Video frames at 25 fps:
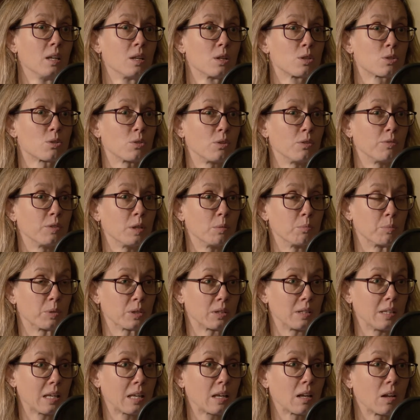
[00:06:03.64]
sort of in
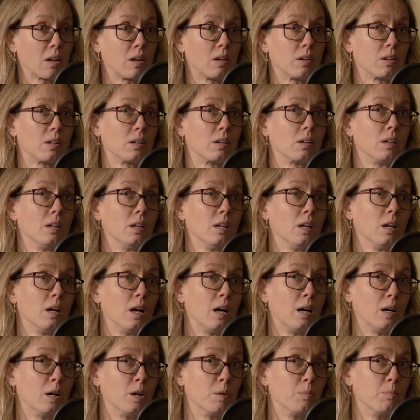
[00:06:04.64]
particular
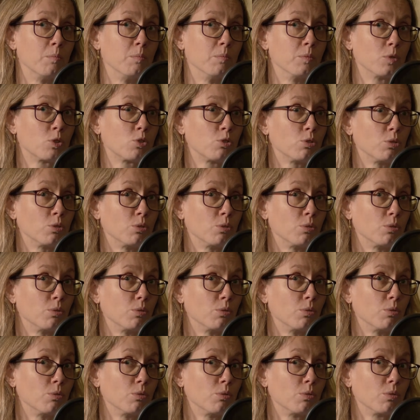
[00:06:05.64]

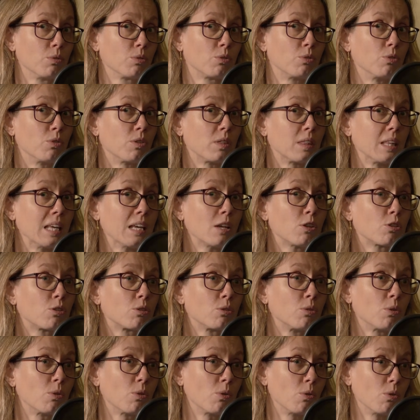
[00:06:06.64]
to think
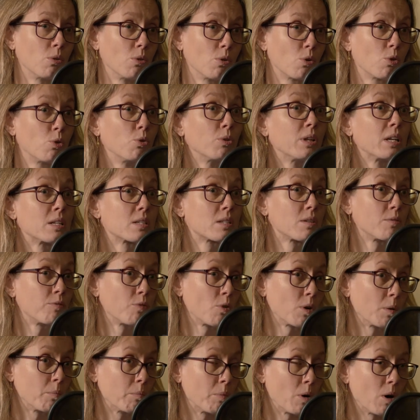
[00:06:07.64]
through who does the
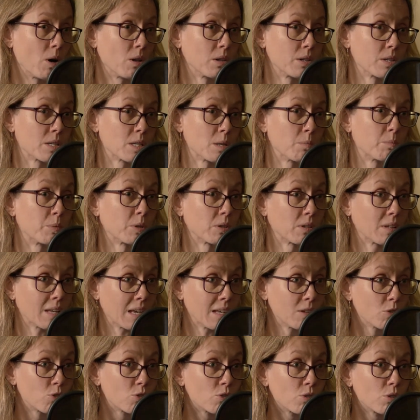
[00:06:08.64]
foreign policy
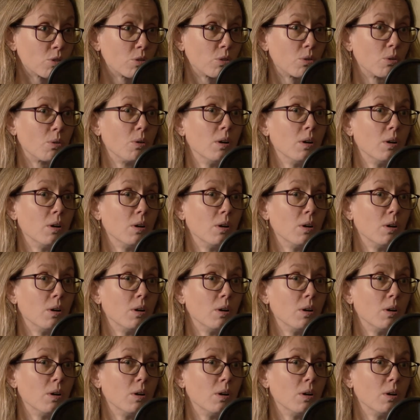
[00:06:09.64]
pertain to,